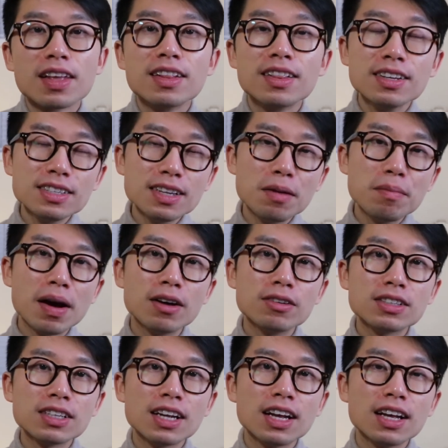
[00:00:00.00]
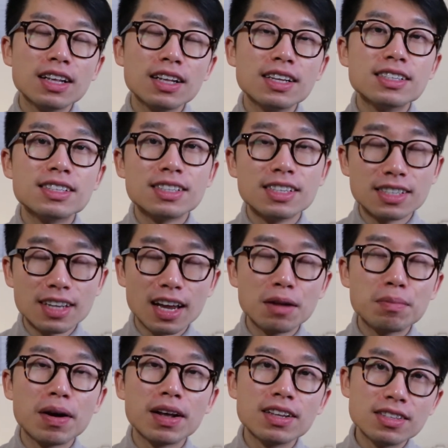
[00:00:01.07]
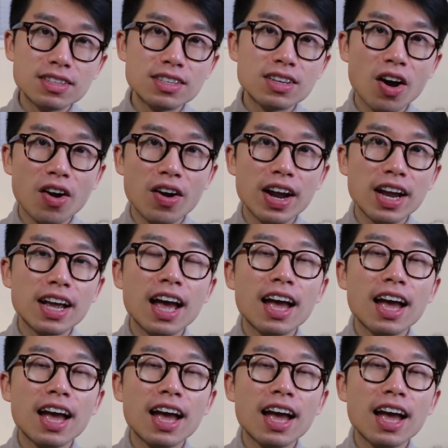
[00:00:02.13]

This amount is decided by the CRA